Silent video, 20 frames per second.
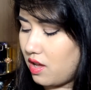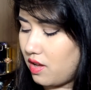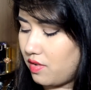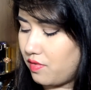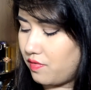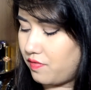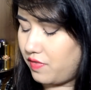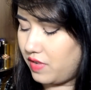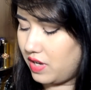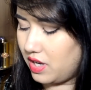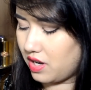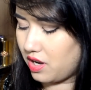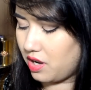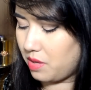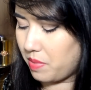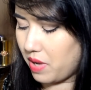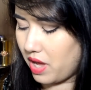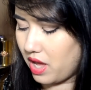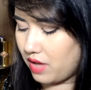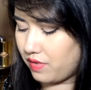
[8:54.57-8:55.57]
Vino
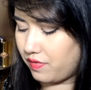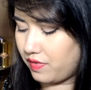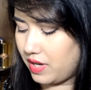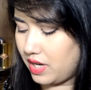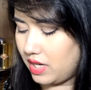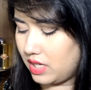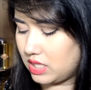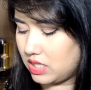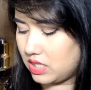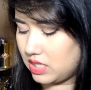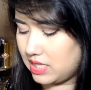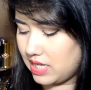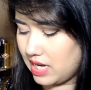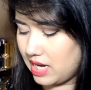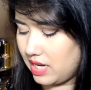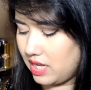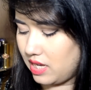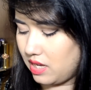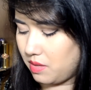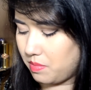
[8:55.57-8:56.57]
Perfect
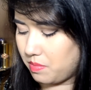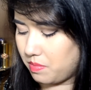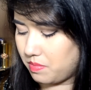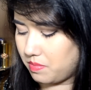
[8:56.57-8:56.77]
Day